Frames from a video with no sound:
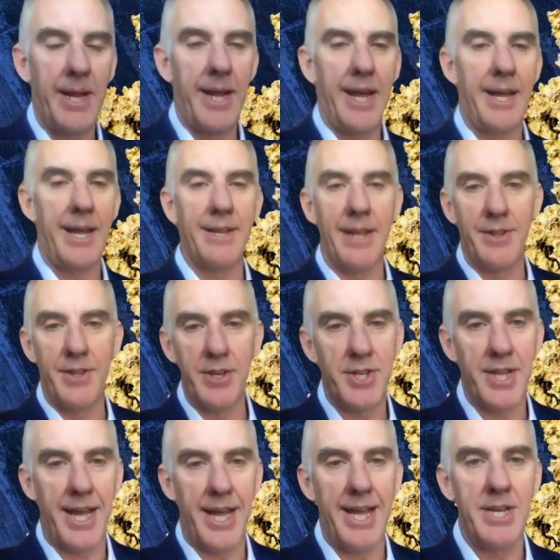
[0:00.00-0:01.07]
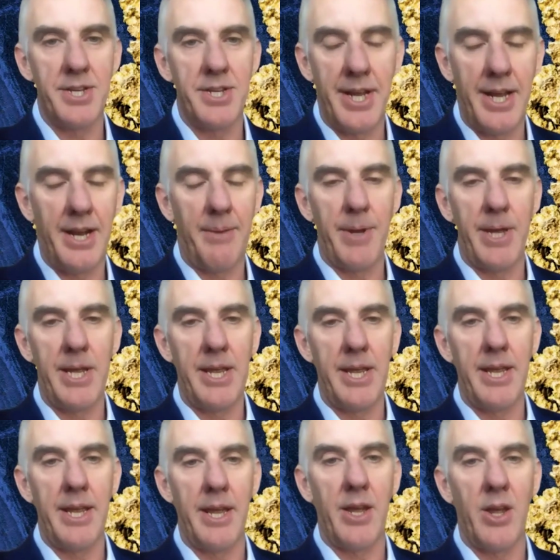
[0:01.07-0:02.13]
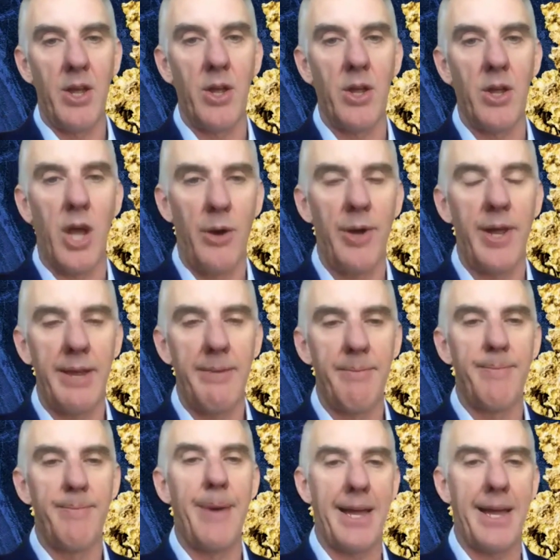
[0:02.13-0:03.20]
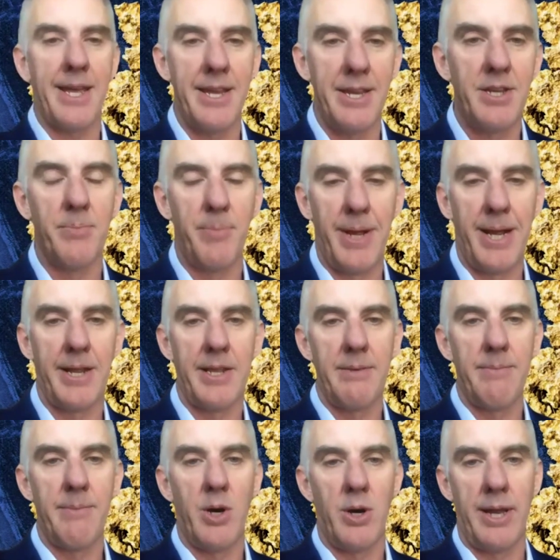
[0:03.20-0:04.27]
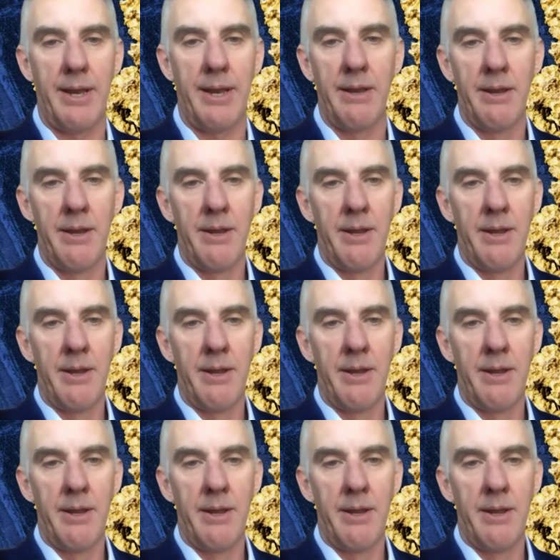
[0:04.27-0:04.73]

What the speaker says: At this stage, it'll be going back into building the mine.